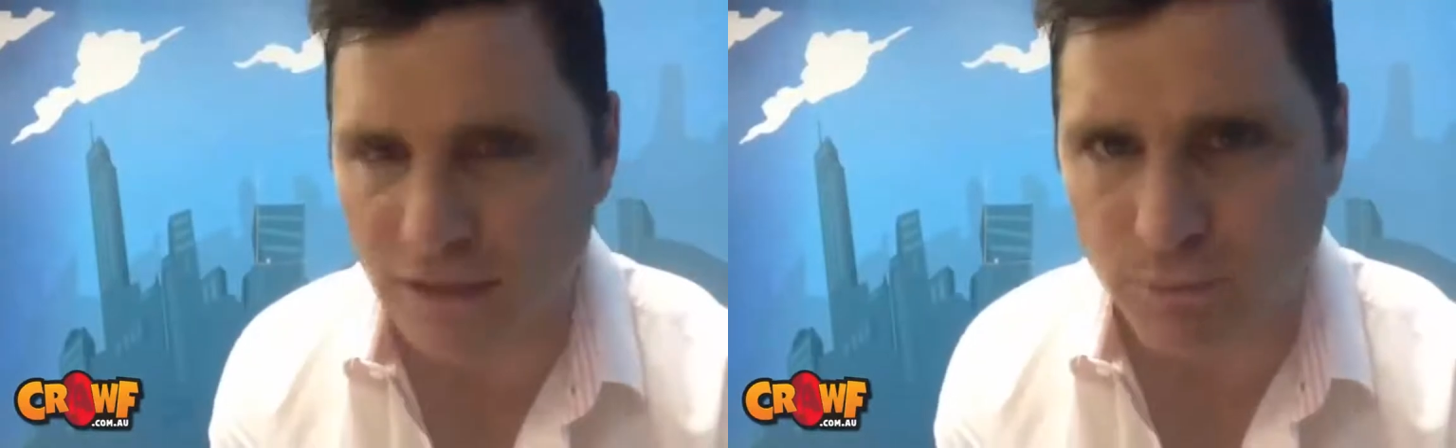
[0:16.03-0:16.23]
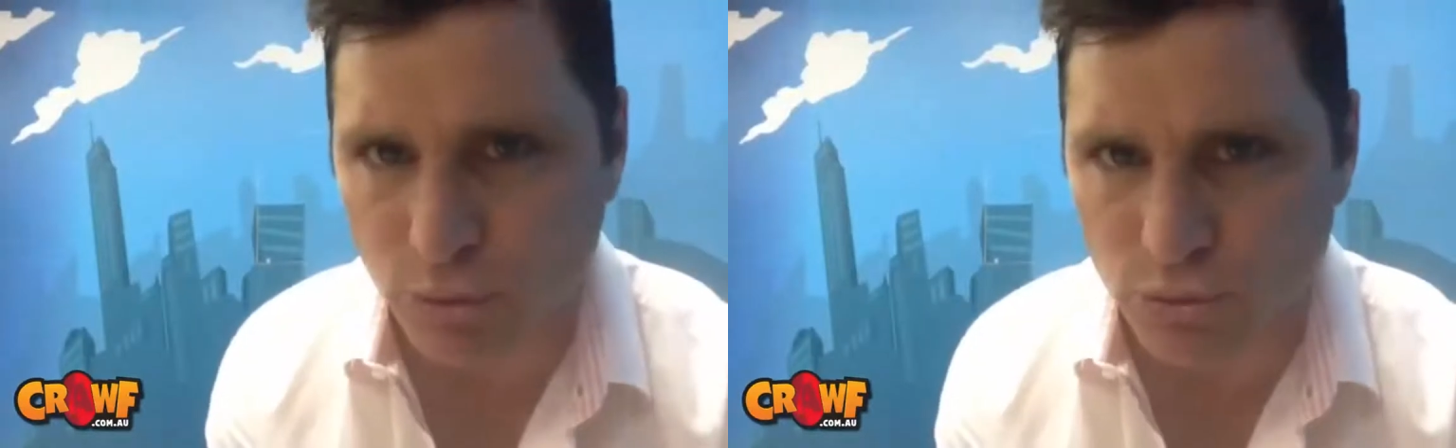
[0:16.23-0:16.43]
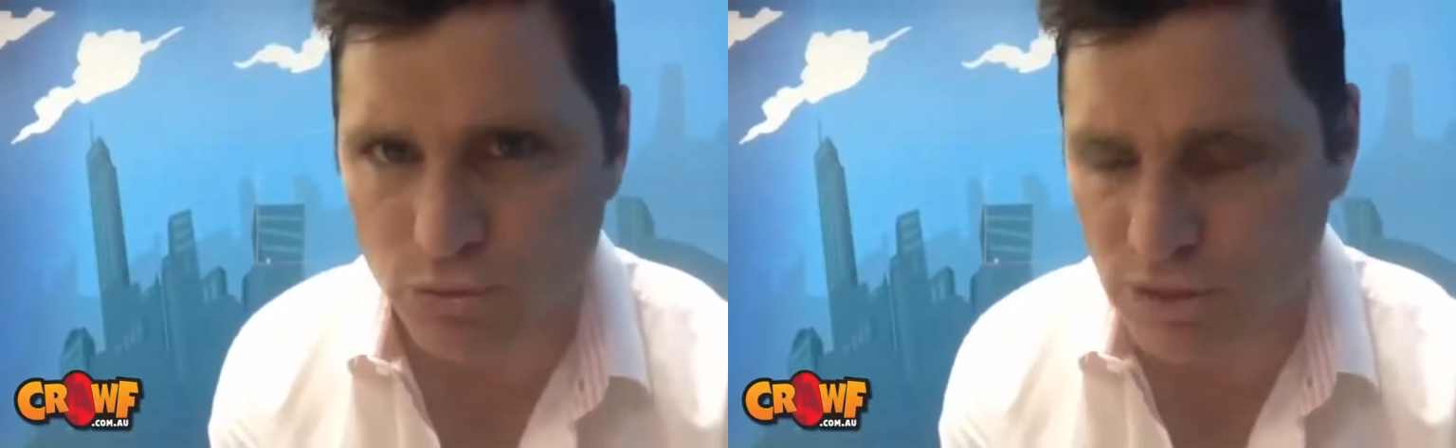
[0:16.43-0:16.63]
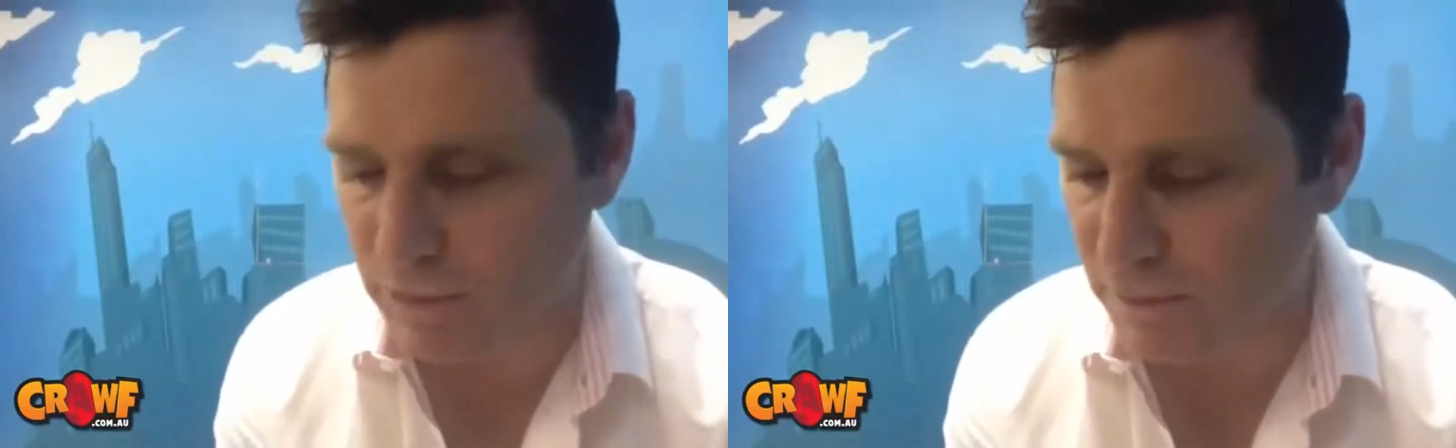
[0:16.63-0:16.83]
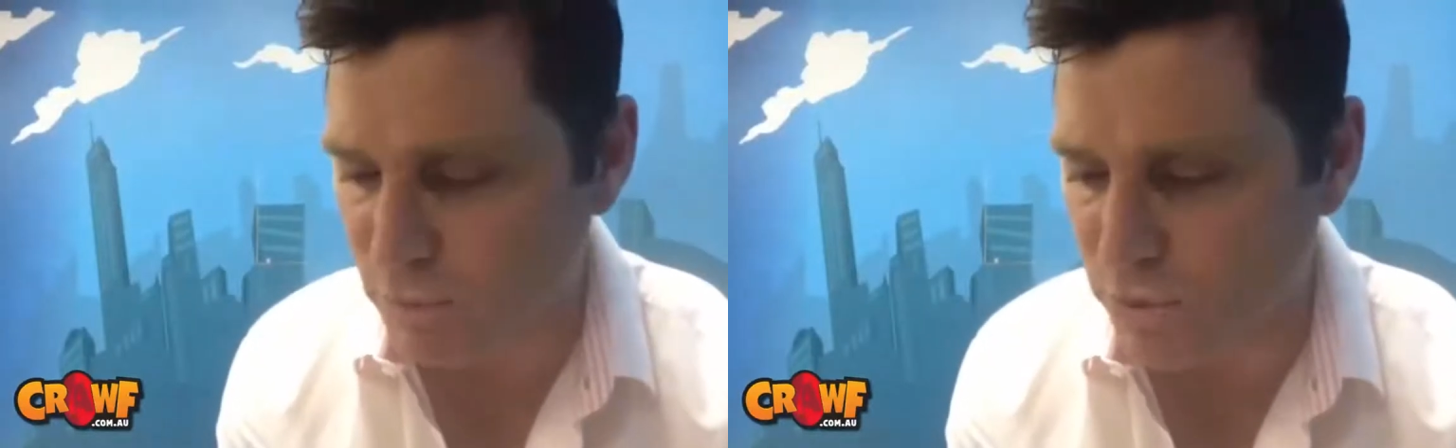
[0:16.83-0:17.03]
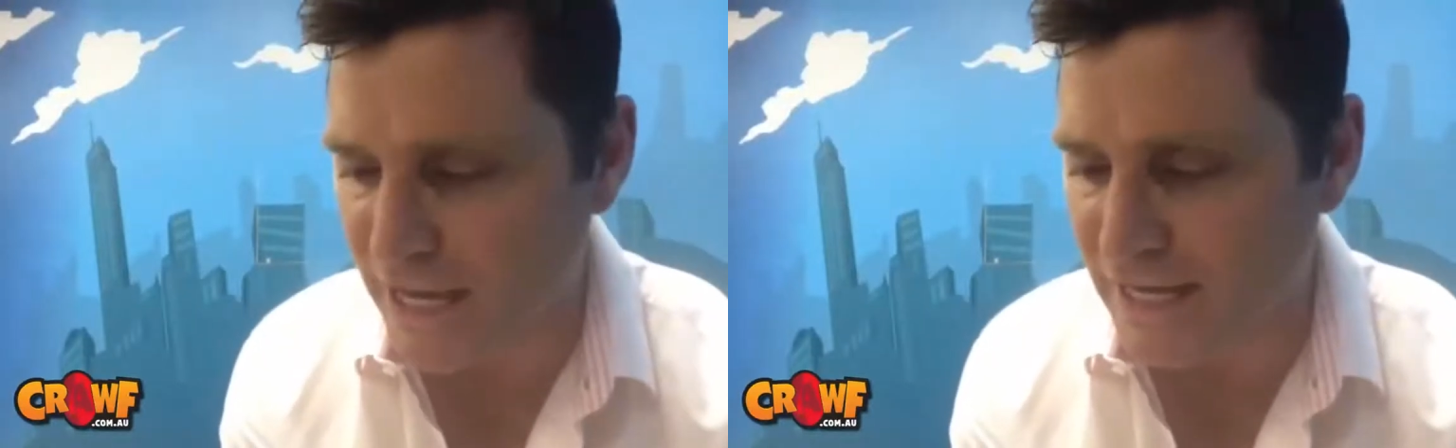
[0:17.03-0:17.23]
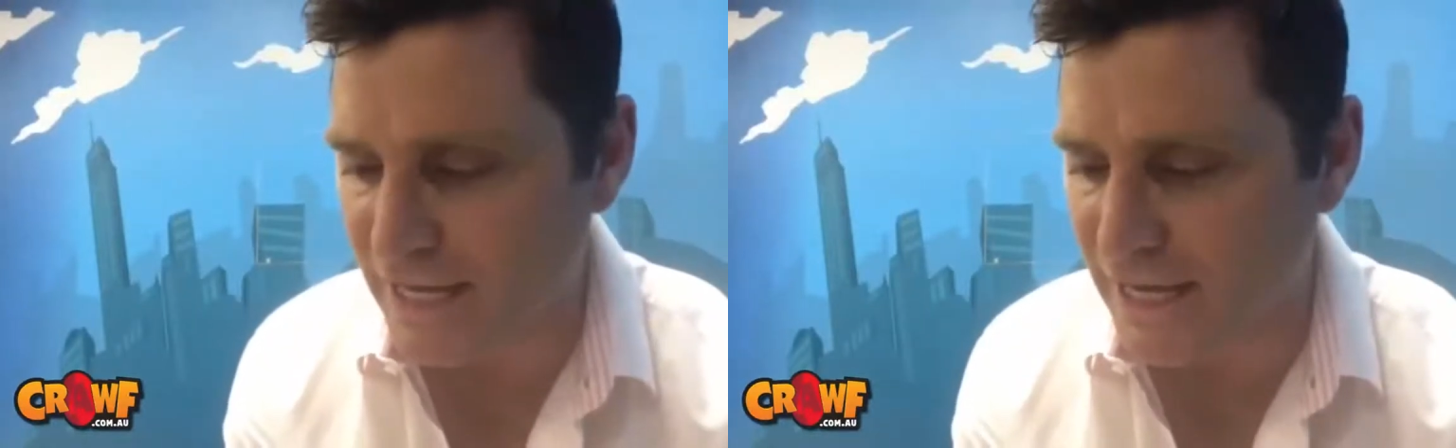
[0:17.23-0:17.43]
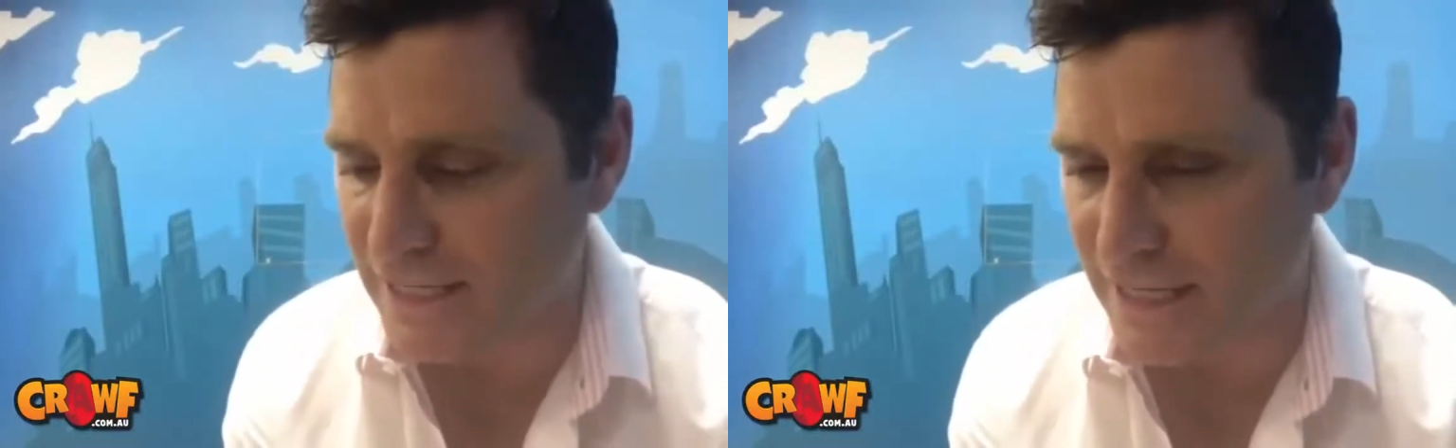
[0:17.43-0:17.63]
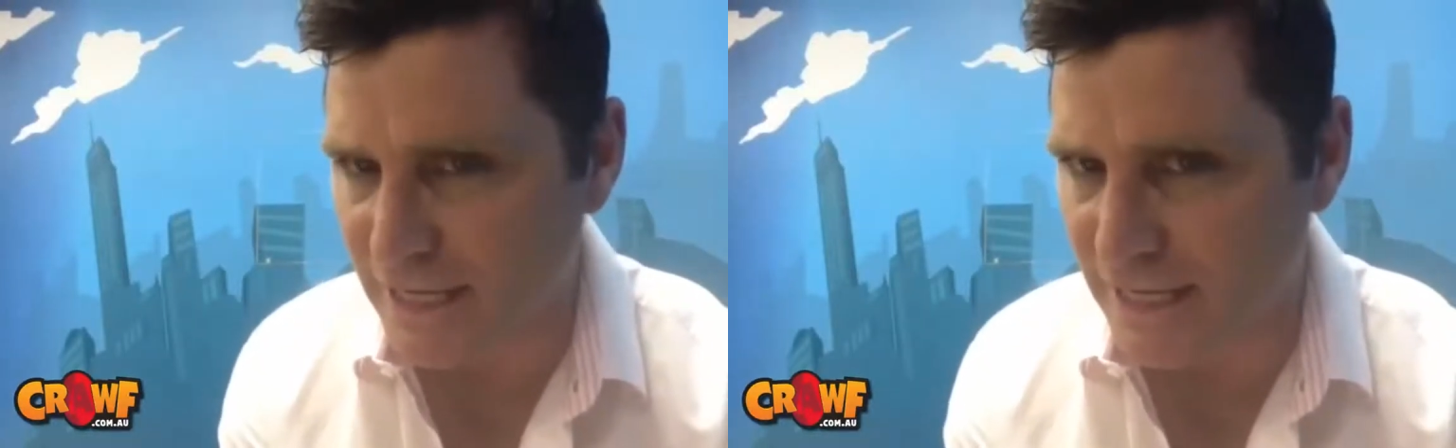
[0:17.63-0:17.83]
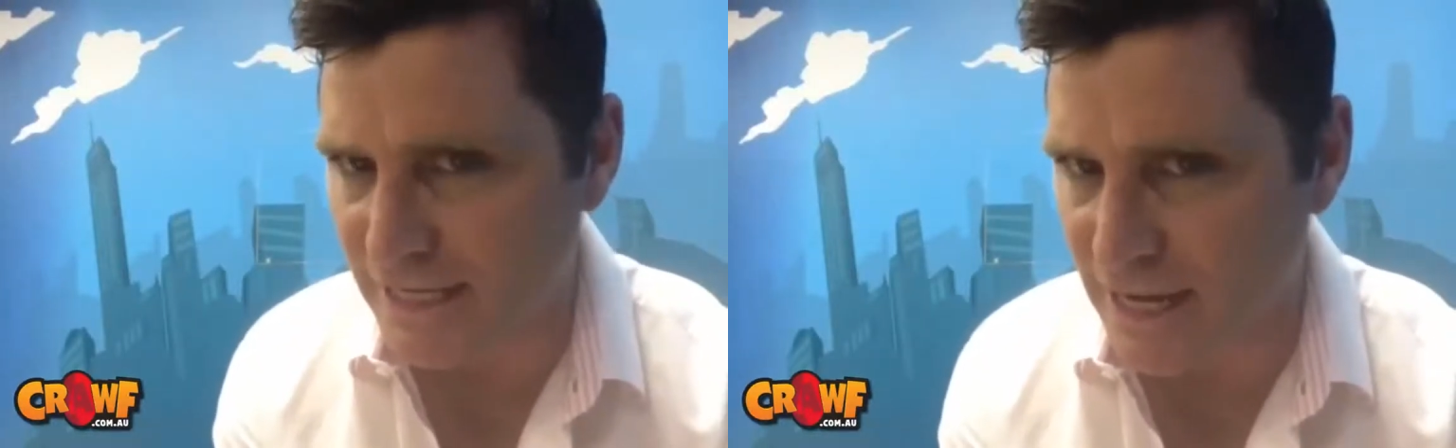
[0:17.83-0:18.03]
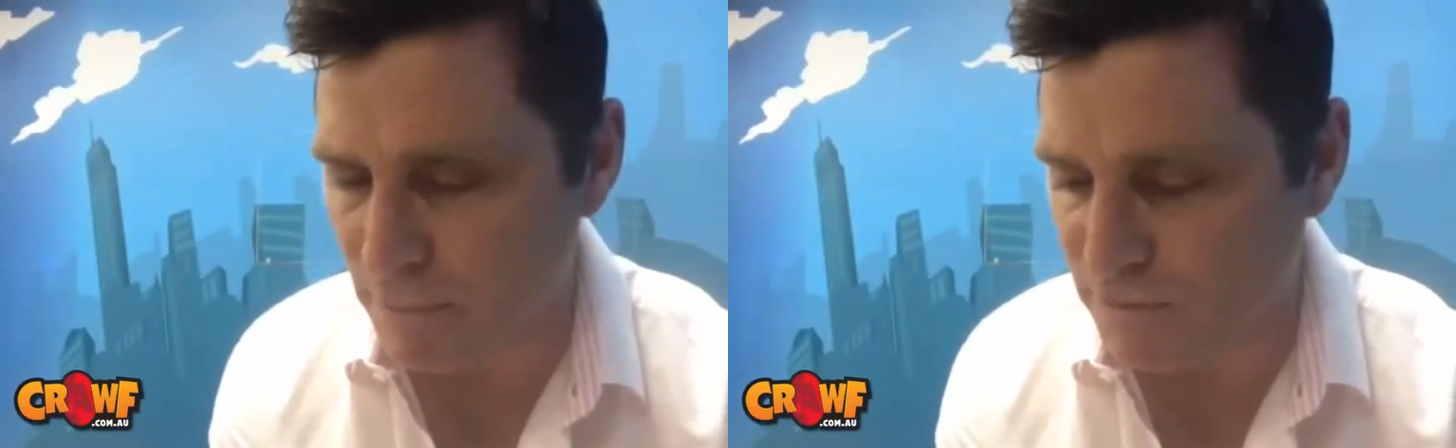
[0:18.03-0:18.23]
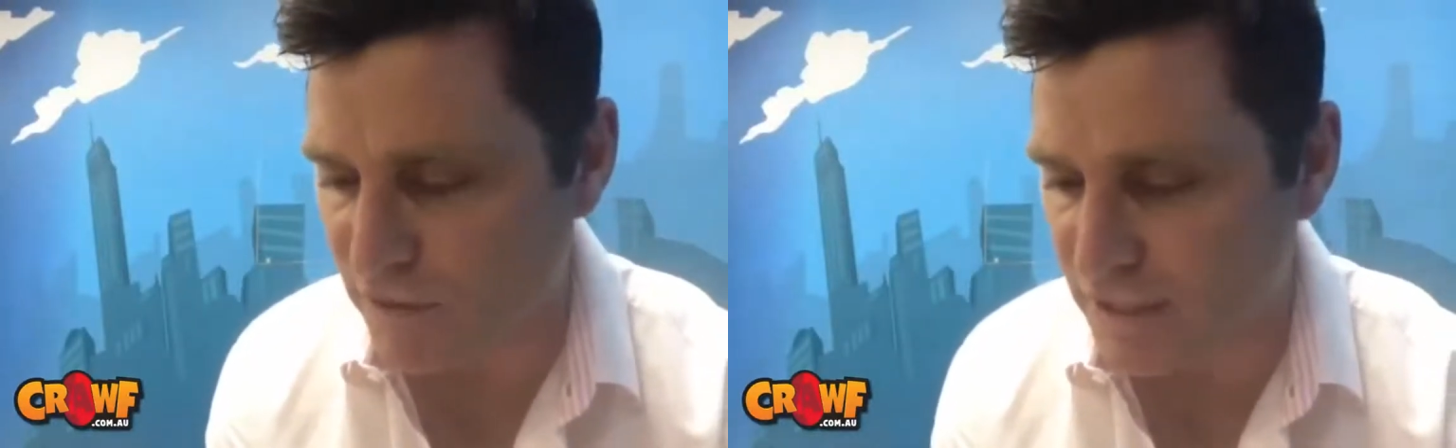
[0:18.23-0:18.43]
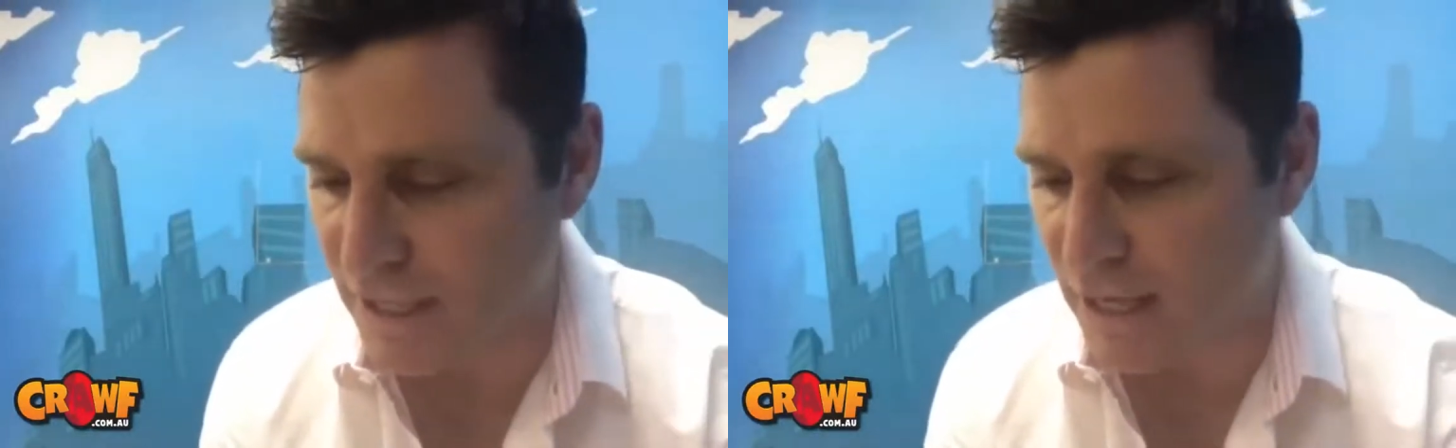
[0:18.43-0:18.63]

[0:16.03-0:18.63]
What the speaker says: the Blues to beat Port Adelaide in an upset.